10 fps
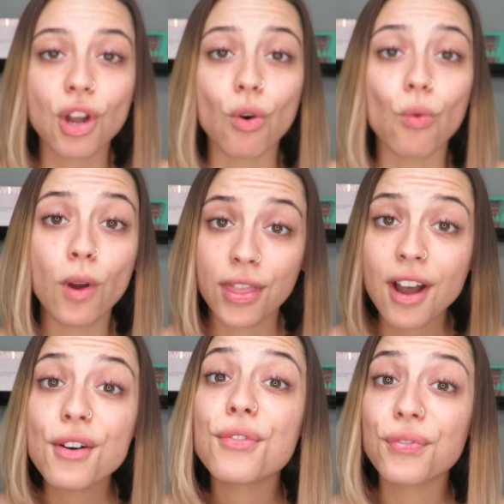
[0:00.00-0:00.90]
So,
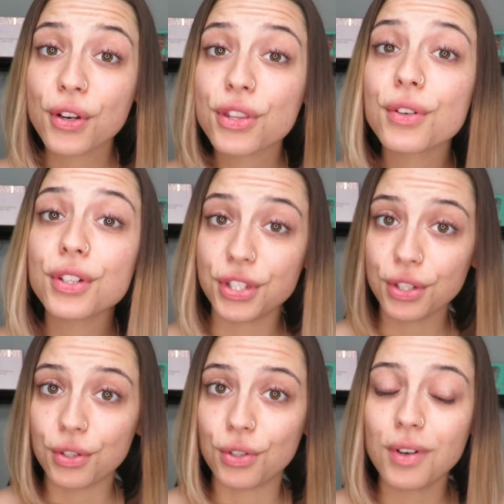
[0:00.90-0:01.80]
without further
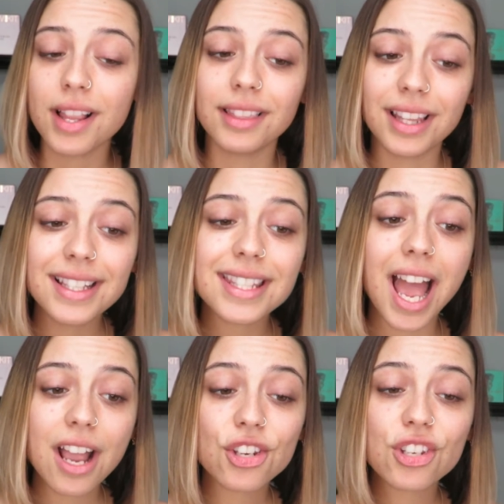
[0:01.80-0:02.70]
ado, let's
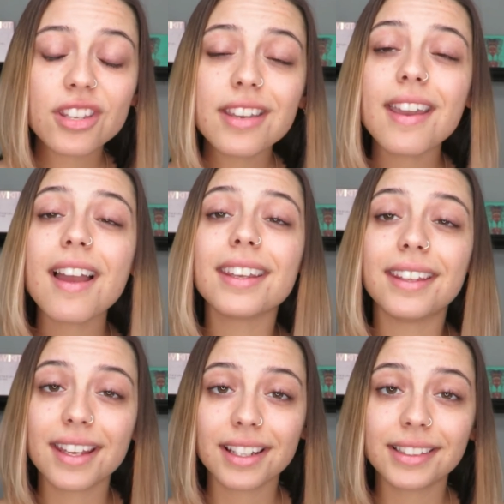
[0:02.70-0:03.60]
actually
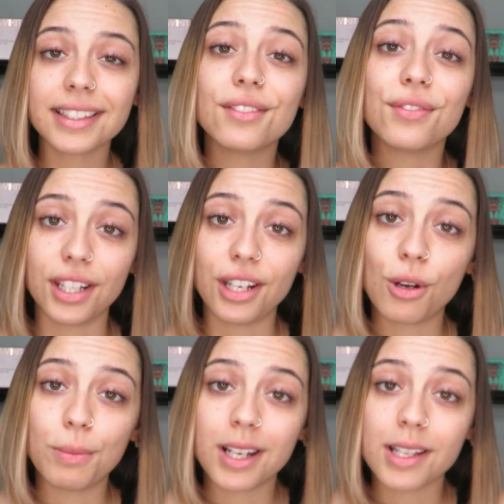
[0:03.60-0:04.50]
get into the
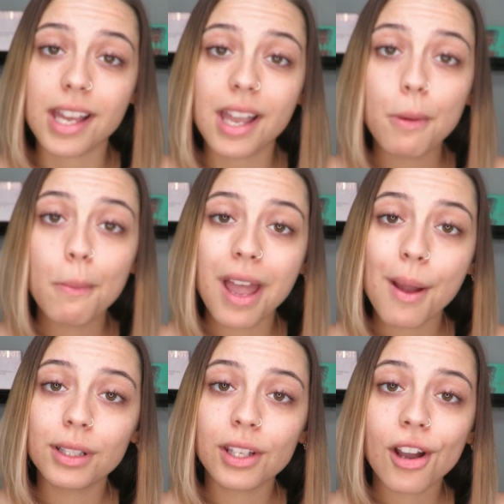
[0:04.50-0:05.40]
video because I've been
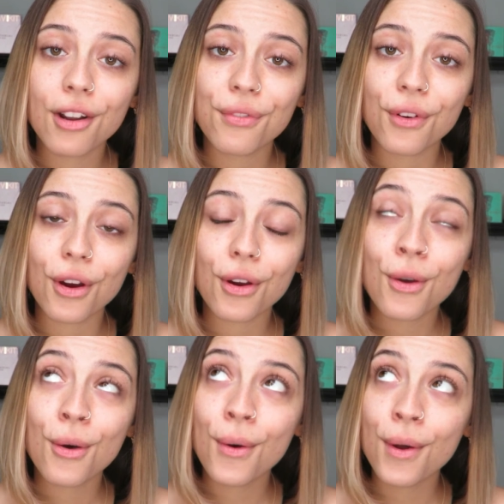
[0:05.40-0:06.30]
babbling on for
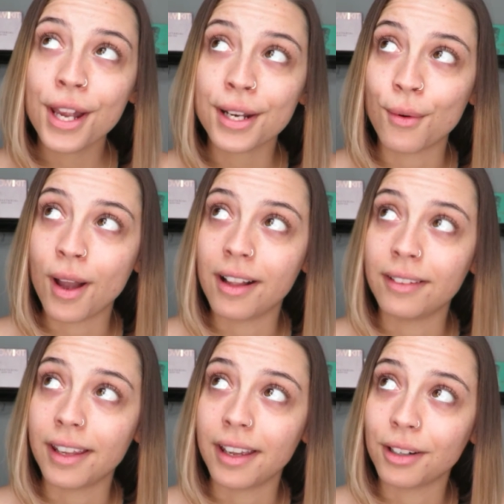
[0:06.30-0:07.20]
quite a
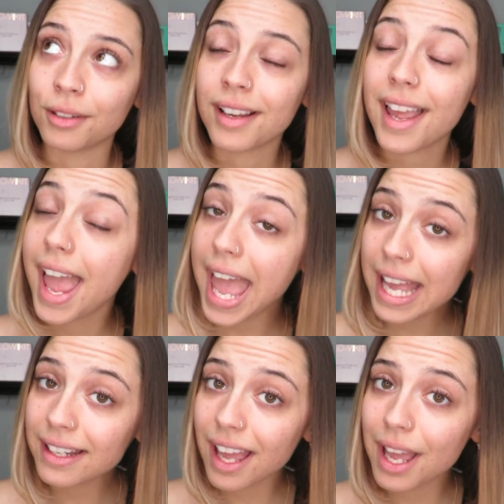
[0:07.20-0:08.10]
while now.
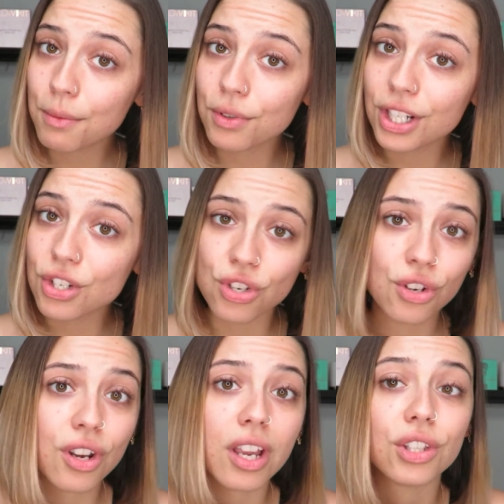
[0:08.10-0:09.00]
I'm pretty
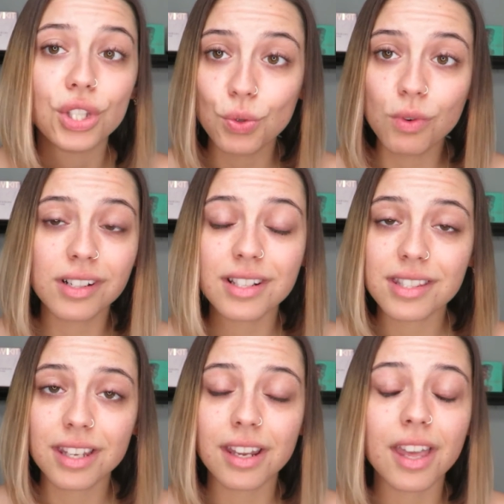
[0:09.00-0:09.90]
sure you want to
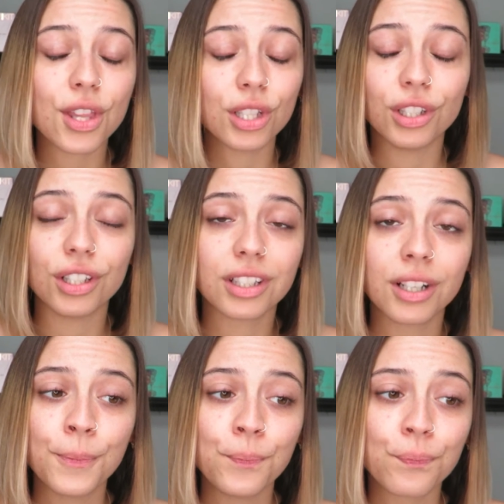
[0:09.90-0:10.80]
see the
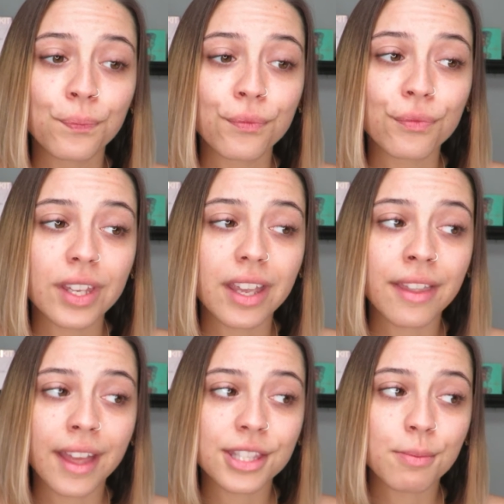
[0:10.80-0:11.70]
look
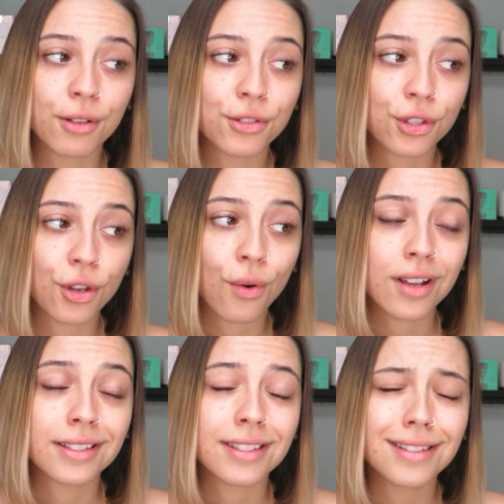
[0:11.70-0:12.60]
that's about to
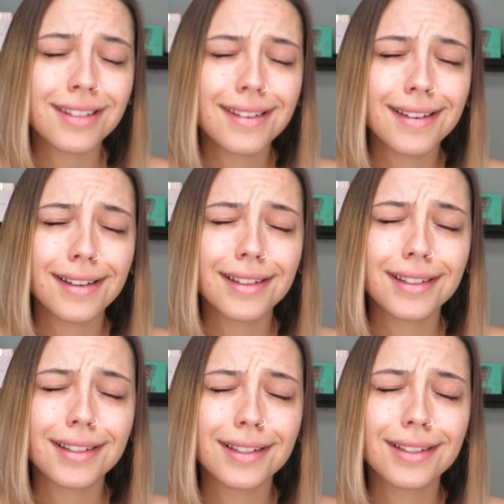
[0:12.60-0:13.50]
go
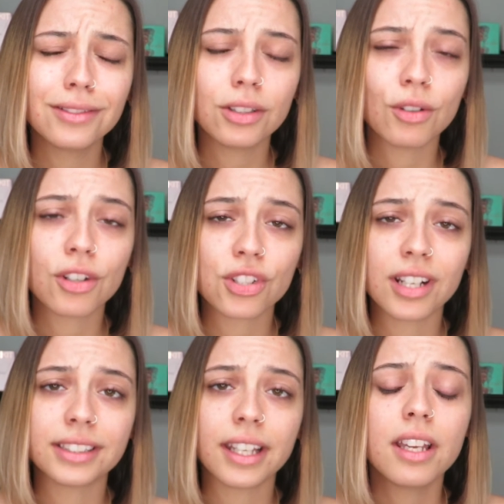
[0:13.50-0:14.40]
down, or
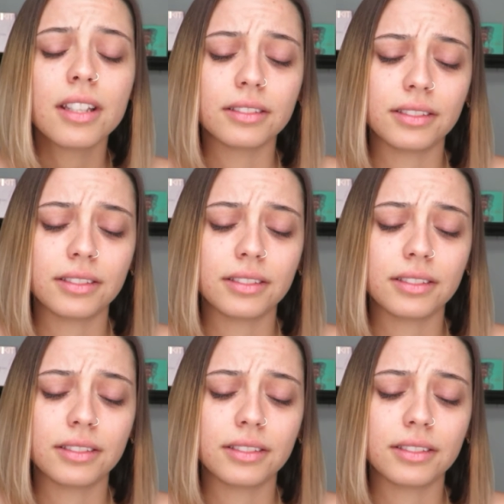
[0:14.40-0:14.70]
should I say